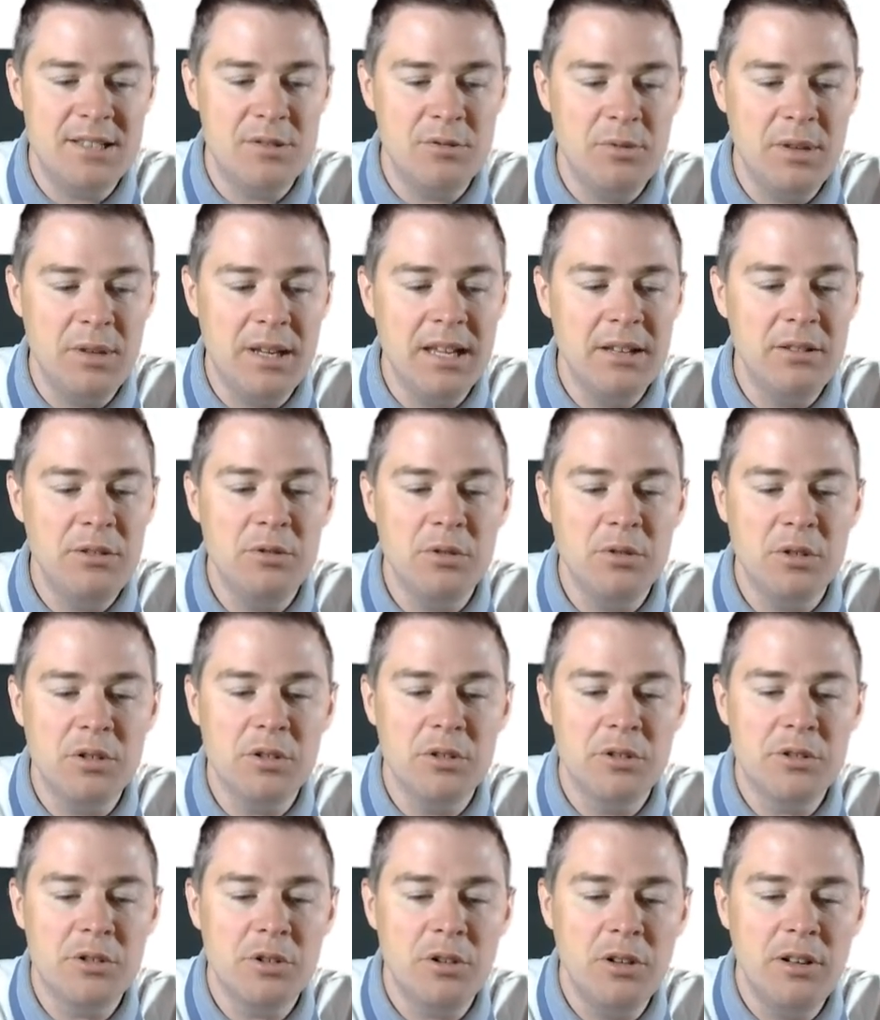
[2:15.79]
So we can do a
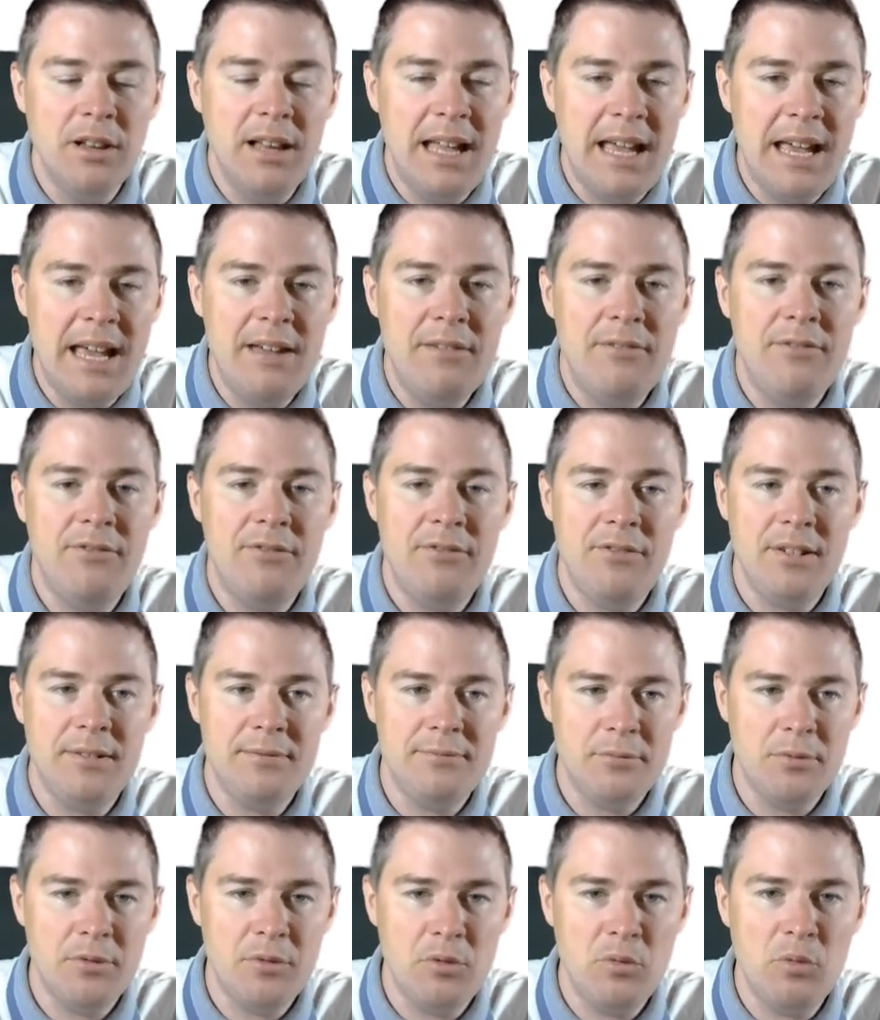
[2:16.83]
control F
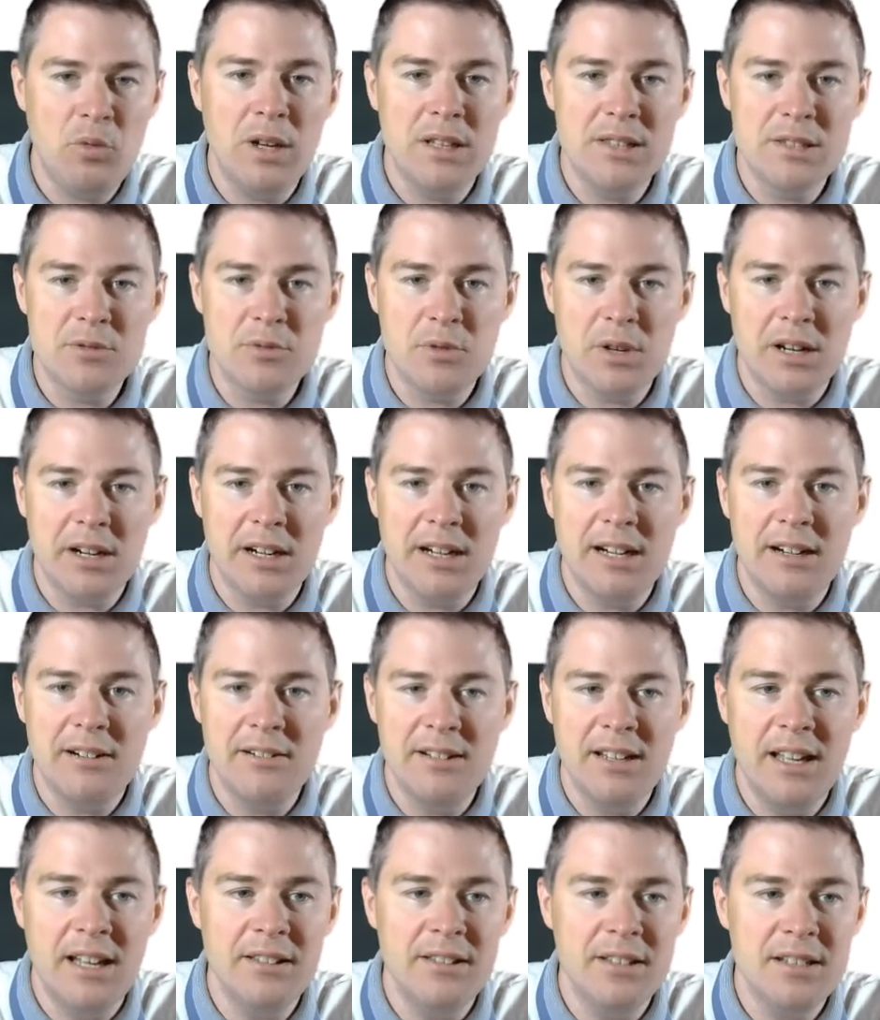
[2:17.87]
once we're here
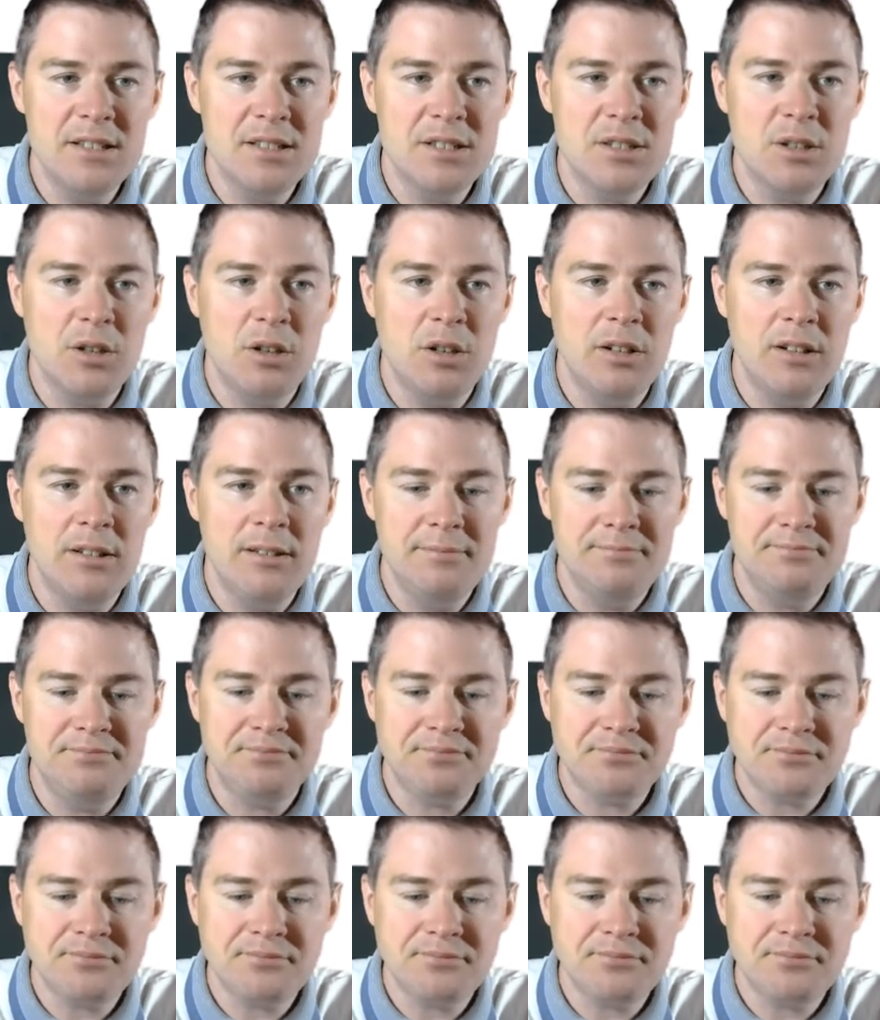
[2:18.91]
in uninstall,